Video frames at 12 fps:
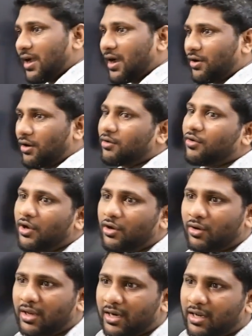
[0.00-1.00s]
we are not
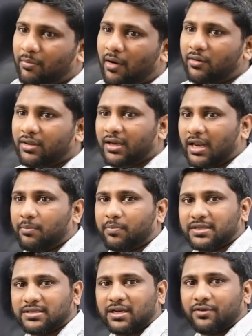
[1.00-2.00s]
going to learn about the net
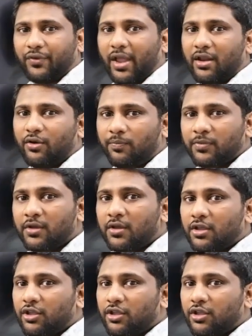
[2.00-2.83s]
present value.